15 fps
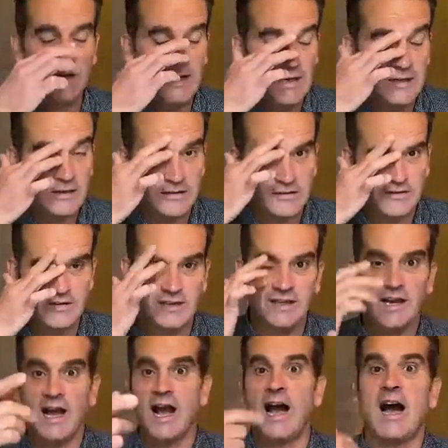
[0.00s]
He doesn't
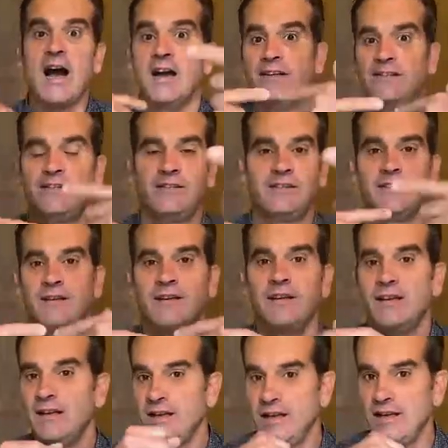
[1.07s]
see us
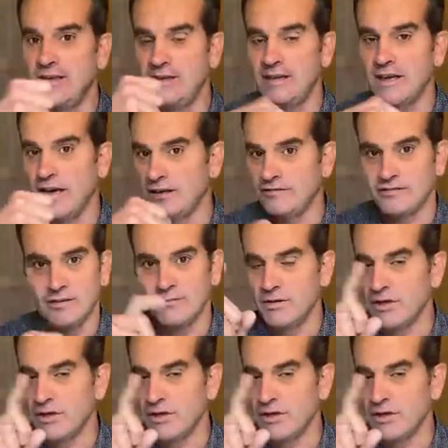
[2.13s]
eating ice cream.